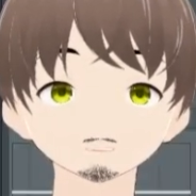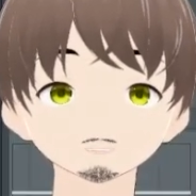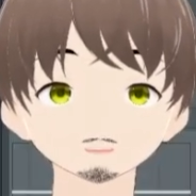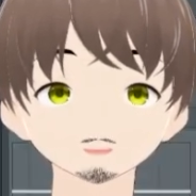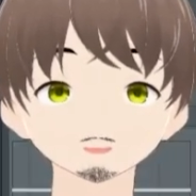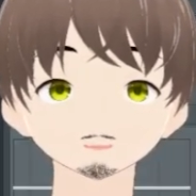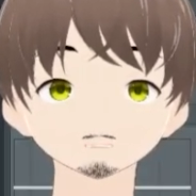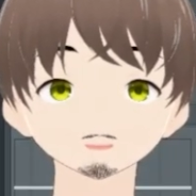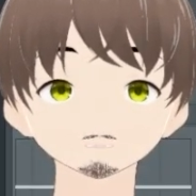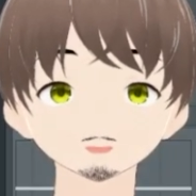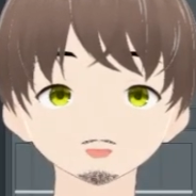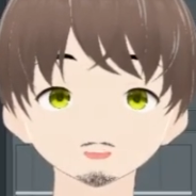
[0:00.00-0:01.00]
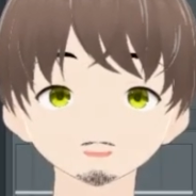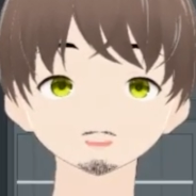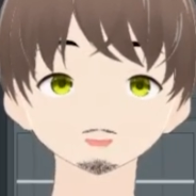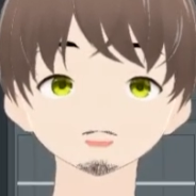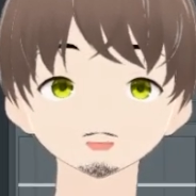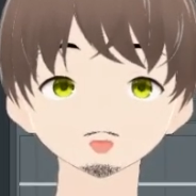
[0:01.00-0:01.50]
and then it's the CLA
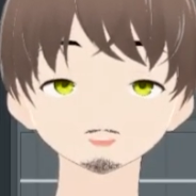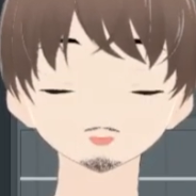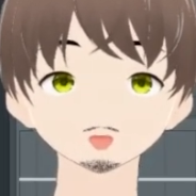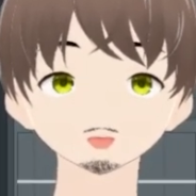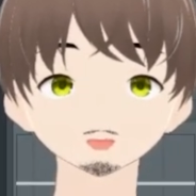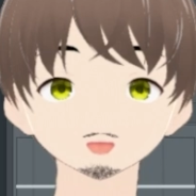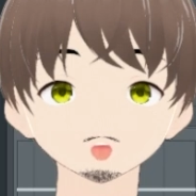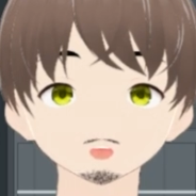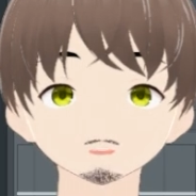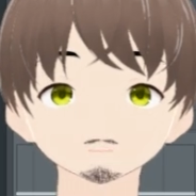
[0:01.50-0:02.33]
on the main vocal.